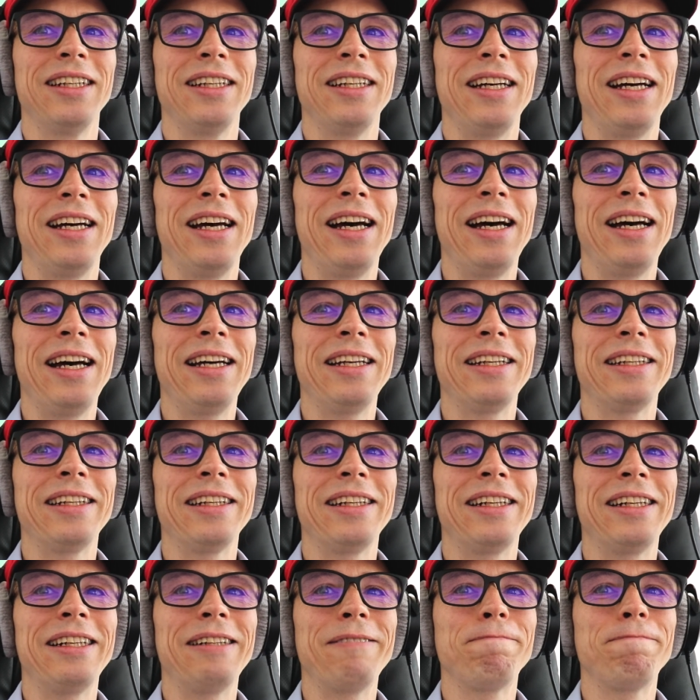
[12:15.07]

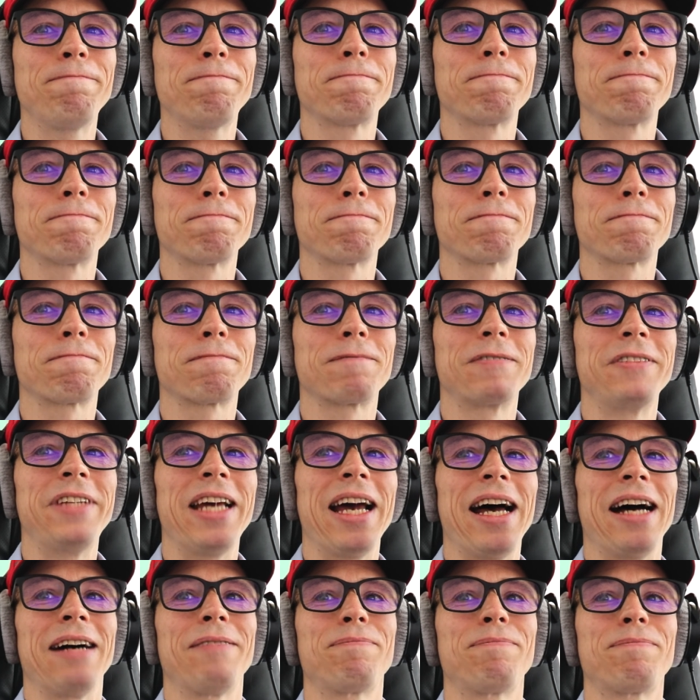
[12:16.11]
and
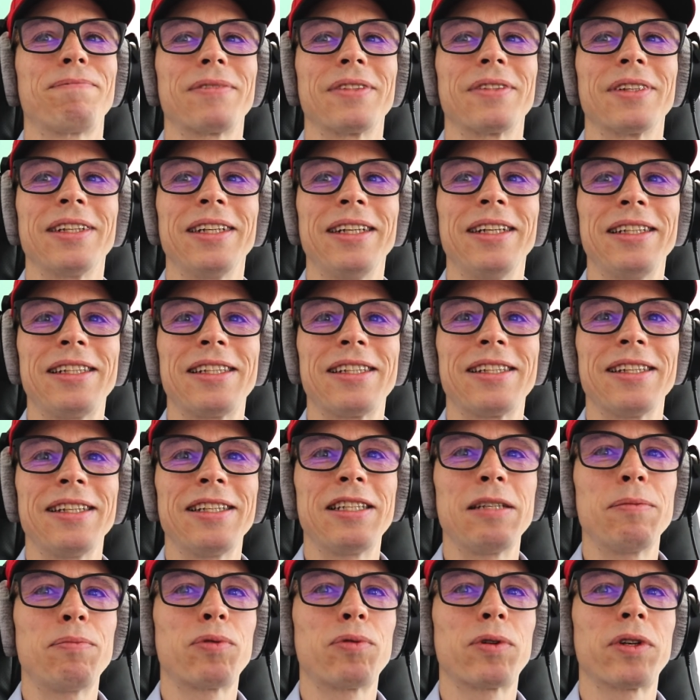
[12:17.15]
yeah, it's
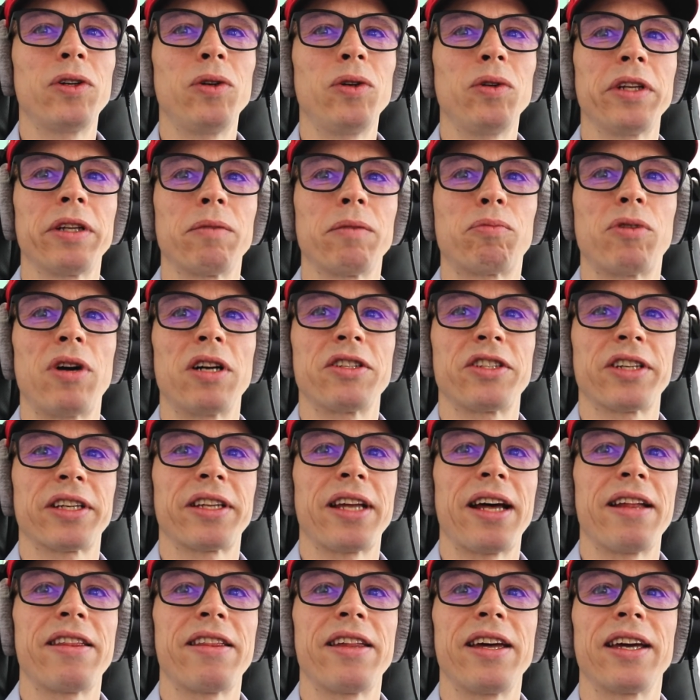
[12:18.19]
a cool little project,
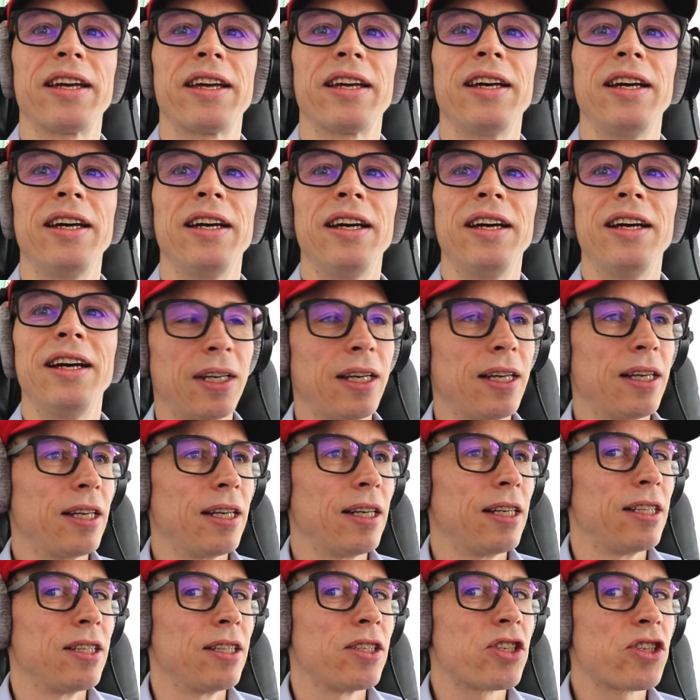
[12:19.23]
I think.
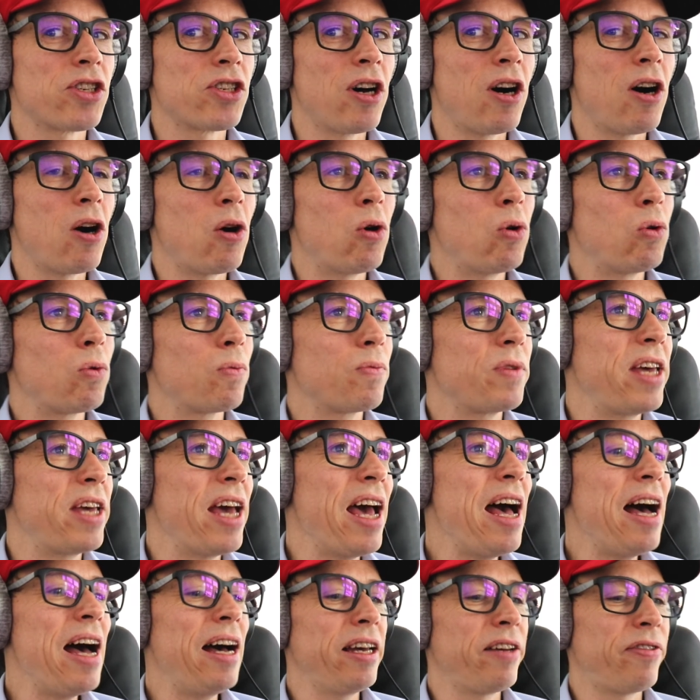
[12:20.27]
So
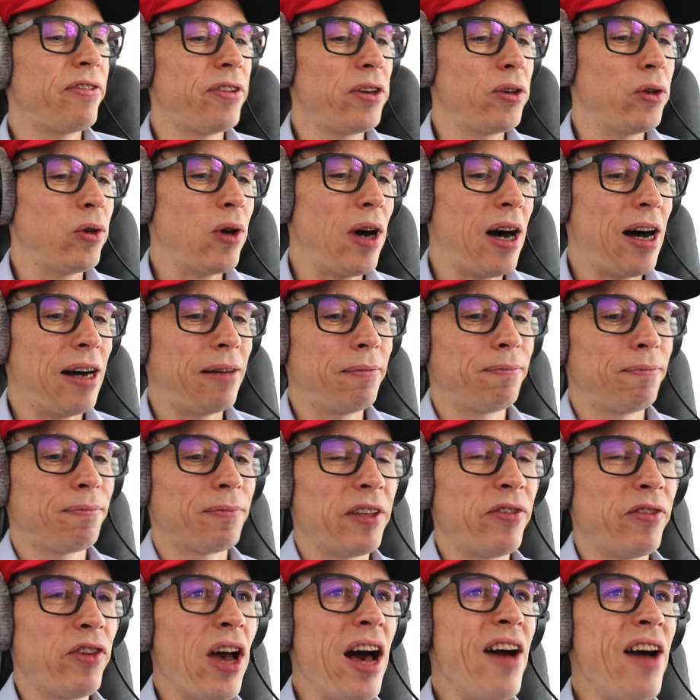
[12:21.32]
yeah, if you
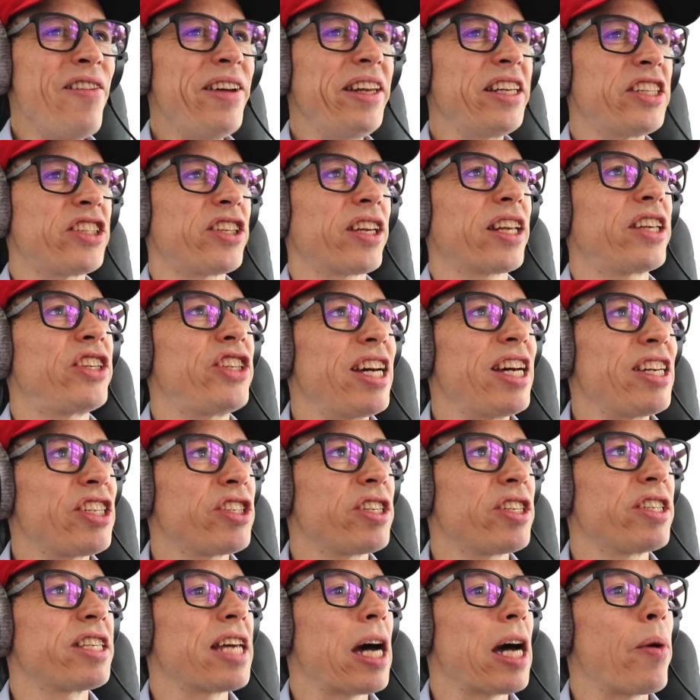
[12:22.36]
have any
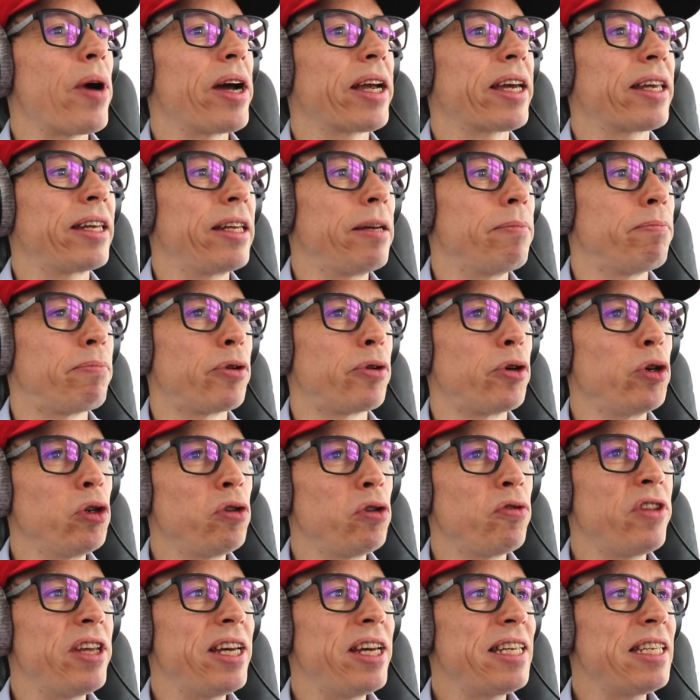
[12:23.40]
suggestions how I can
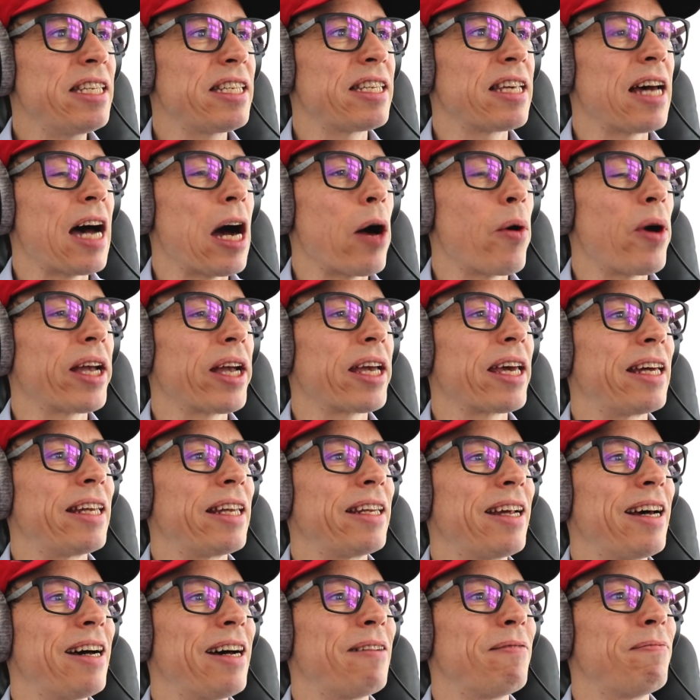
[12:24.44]
improve this, how I
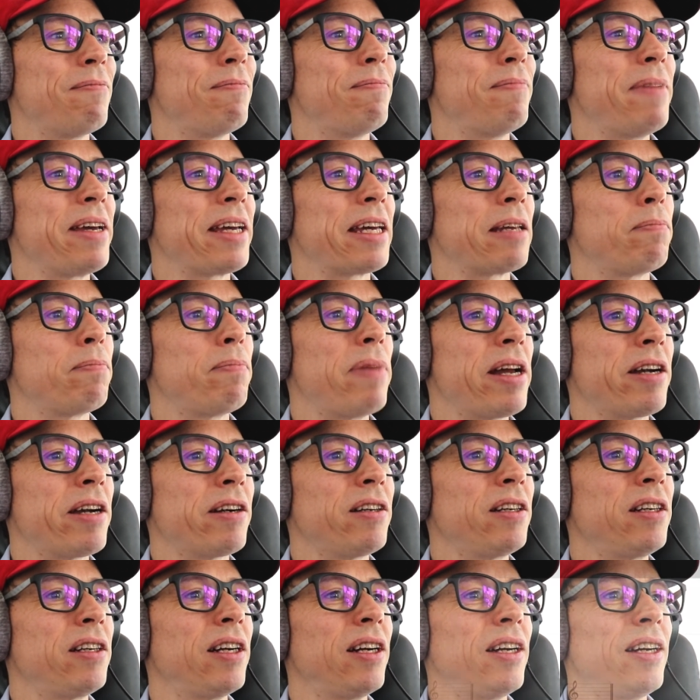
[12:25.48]
can make it
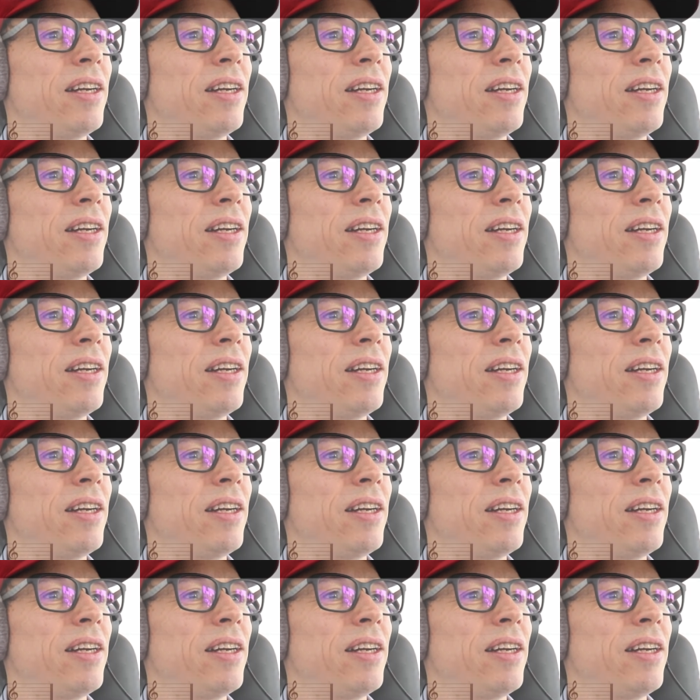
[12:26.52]
better,